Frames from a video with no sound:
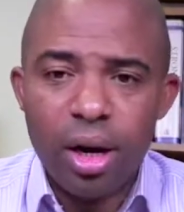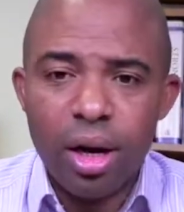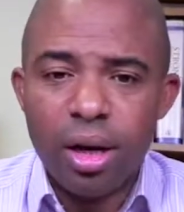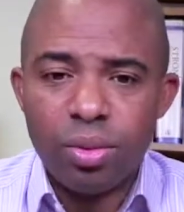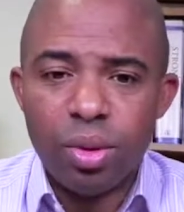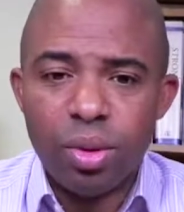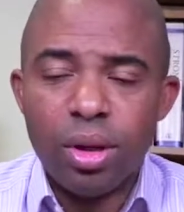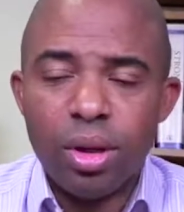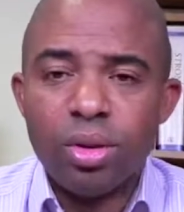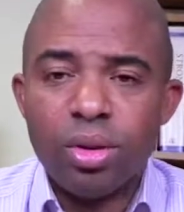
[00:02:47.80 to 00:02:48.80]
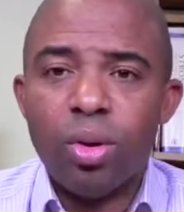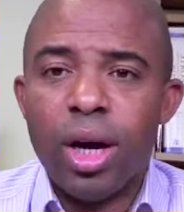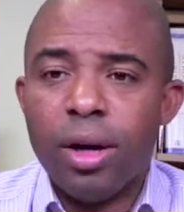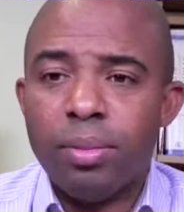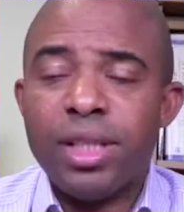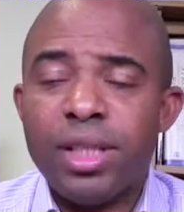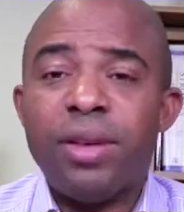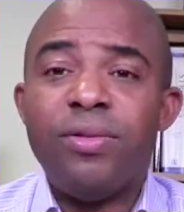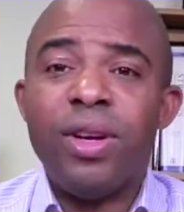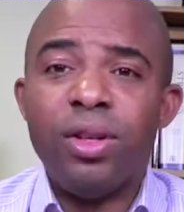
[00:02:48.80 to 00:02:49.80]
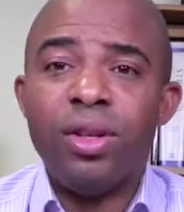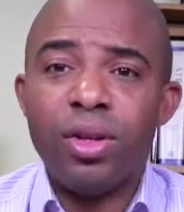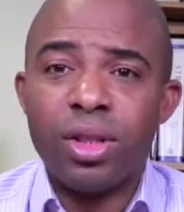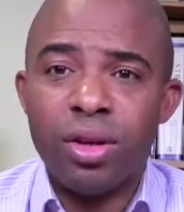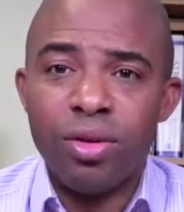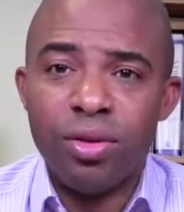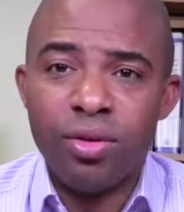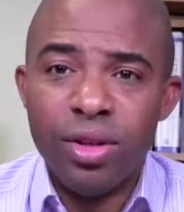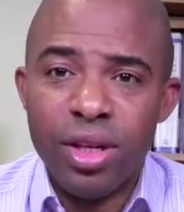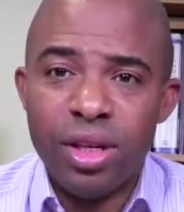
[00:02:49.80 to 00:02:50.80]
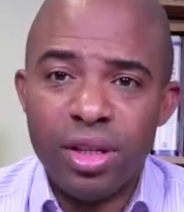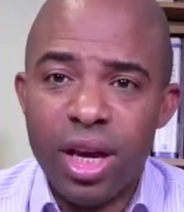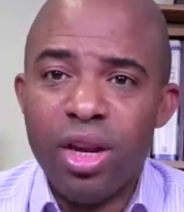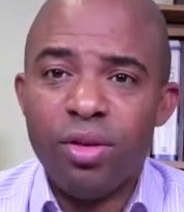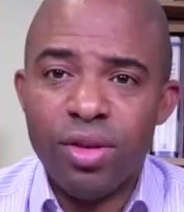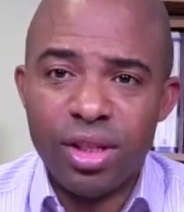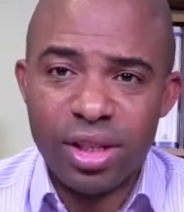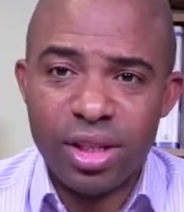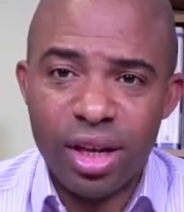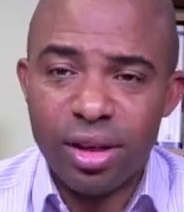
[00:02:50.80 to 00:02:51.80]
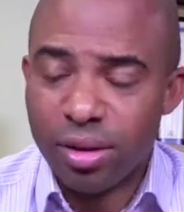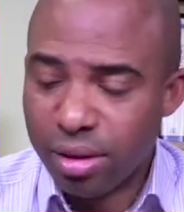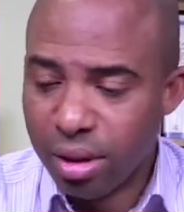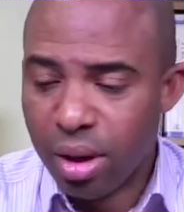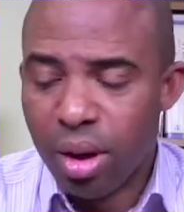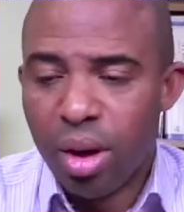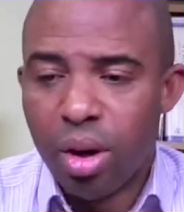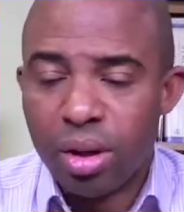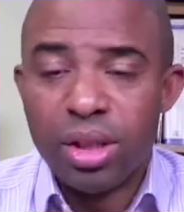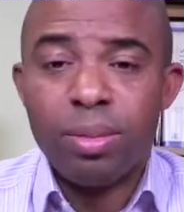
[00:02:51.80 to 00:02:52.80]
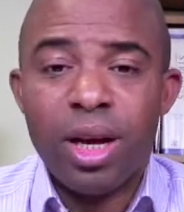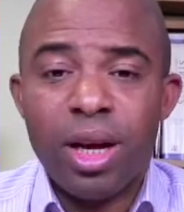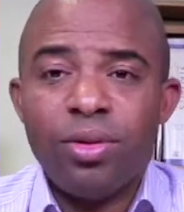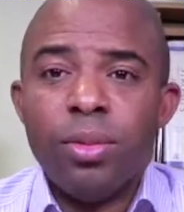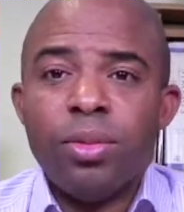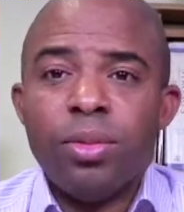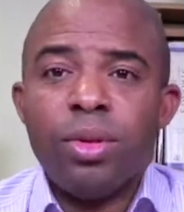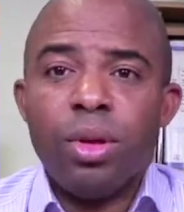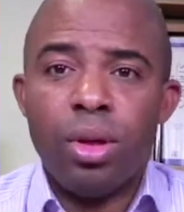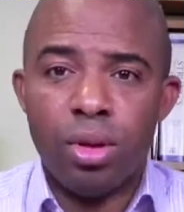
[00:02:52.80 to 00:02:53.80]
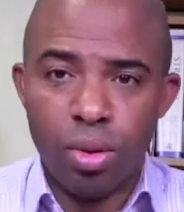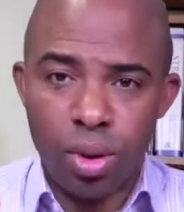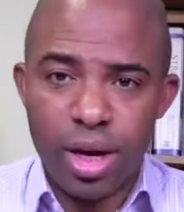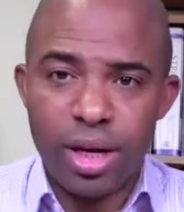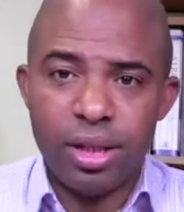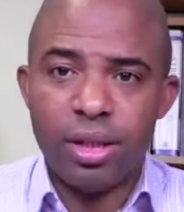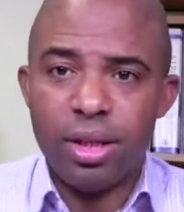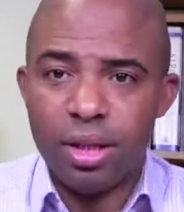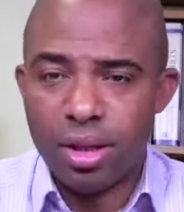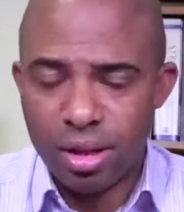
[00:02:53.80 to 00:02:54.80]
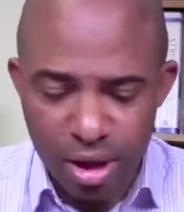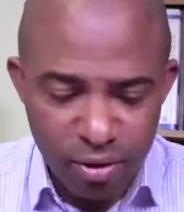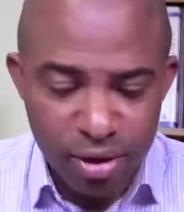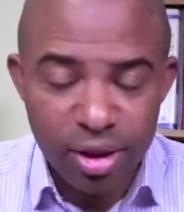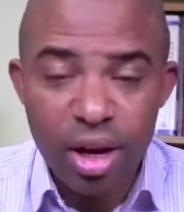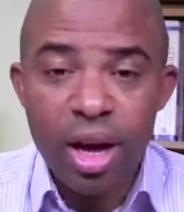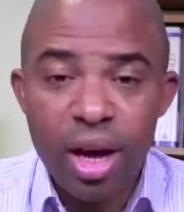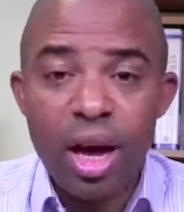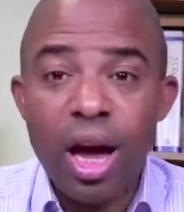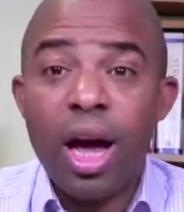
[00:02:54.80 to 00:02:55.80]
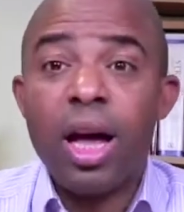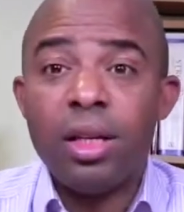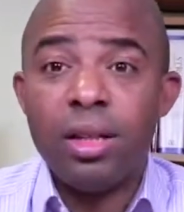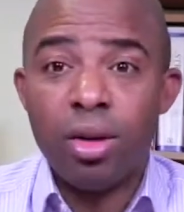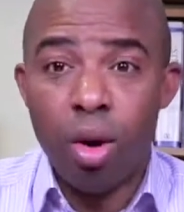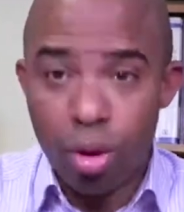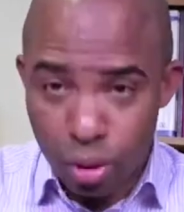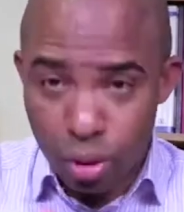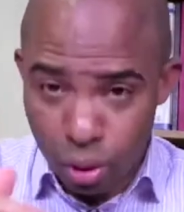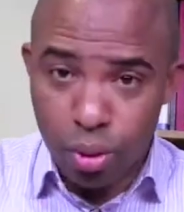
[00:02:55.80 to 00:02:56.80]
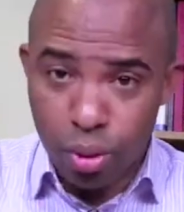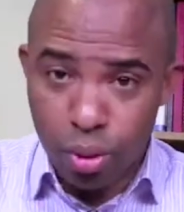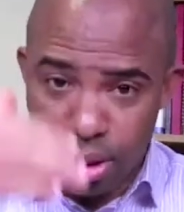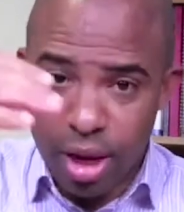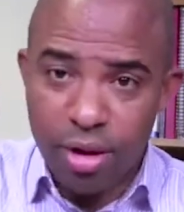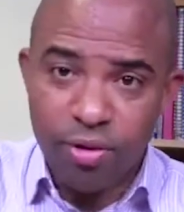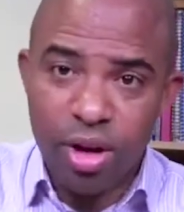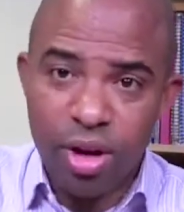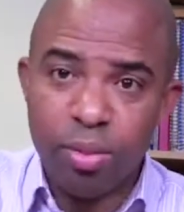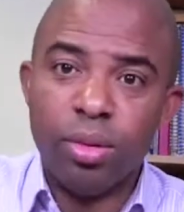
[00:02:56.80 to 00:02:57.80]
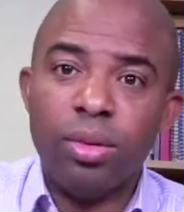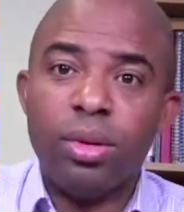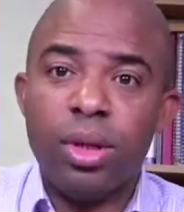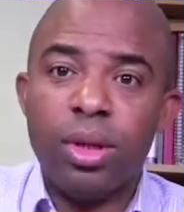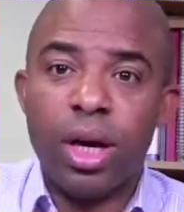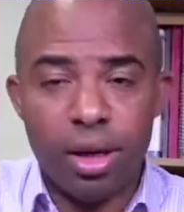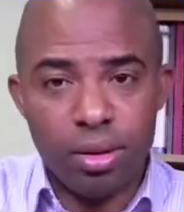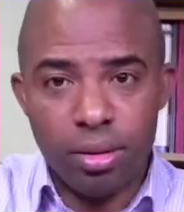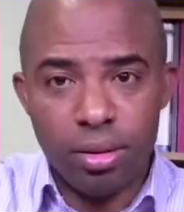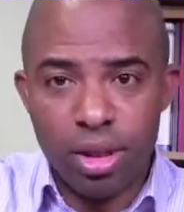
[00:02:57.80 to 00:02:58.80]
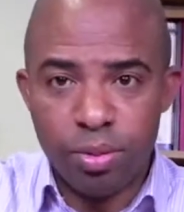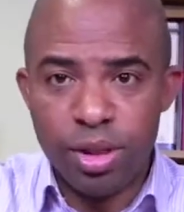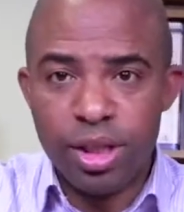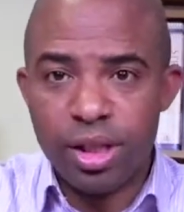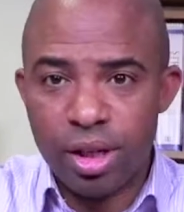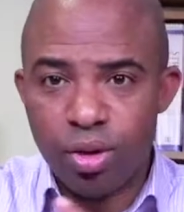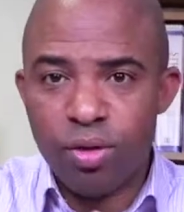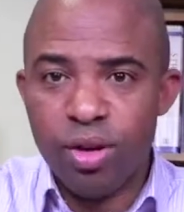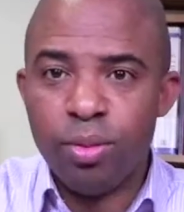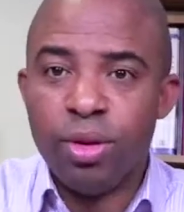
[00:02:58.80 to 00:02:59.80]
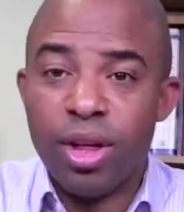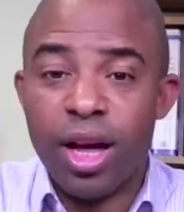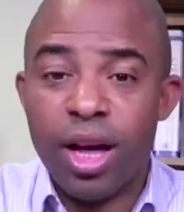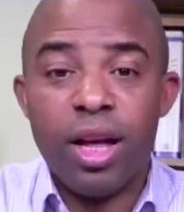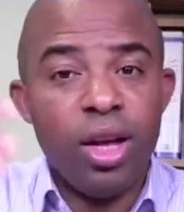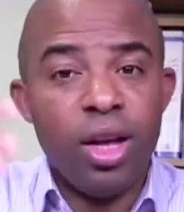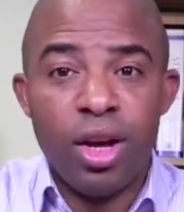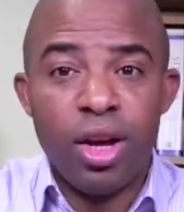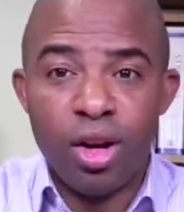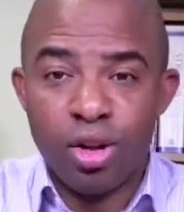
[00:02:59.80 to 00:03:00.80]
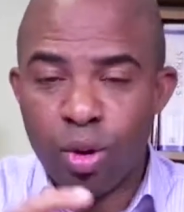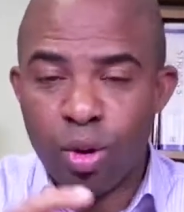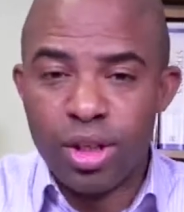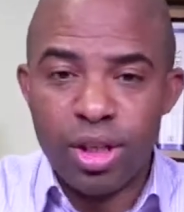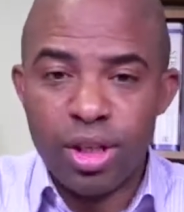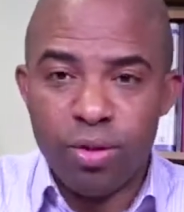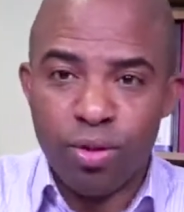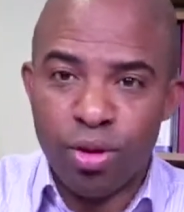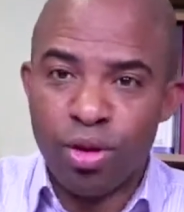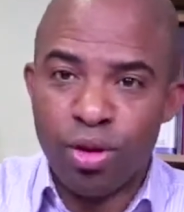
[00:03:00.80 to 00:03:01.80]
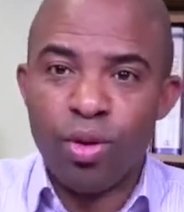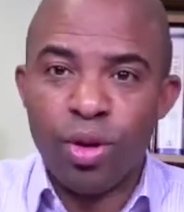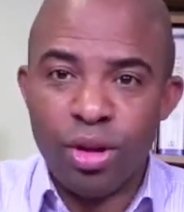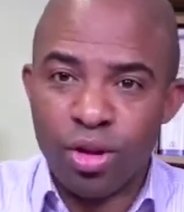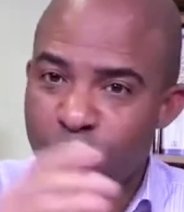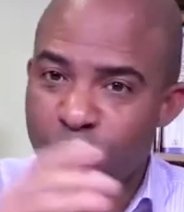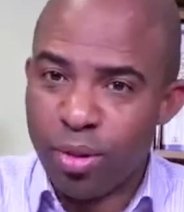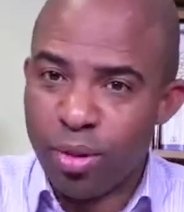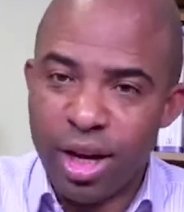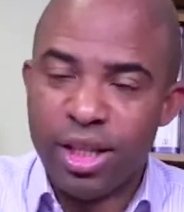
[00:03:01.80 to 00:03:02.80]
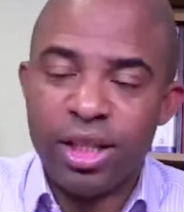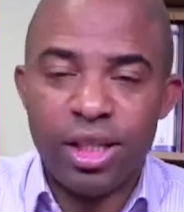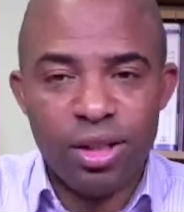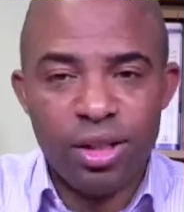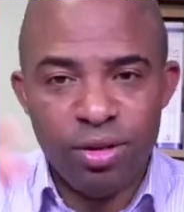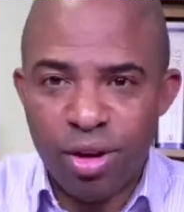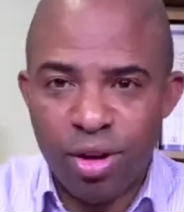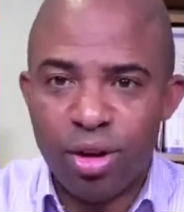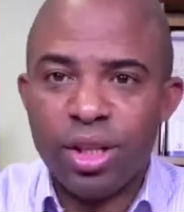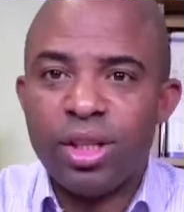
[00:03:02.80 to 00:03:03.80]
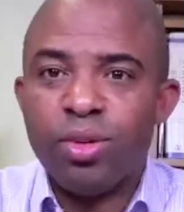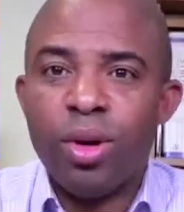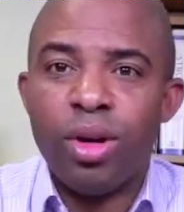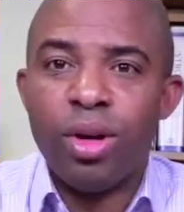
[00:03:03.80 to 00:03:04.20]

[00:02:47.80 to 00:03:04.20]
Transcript: uh, as well. So uh, please avail yourself of these, any of these channels or these platforms to catch this service. And also, they are available. Uh, this message is also available there. You can also watch them for those of you on Instagram, on IGTV, others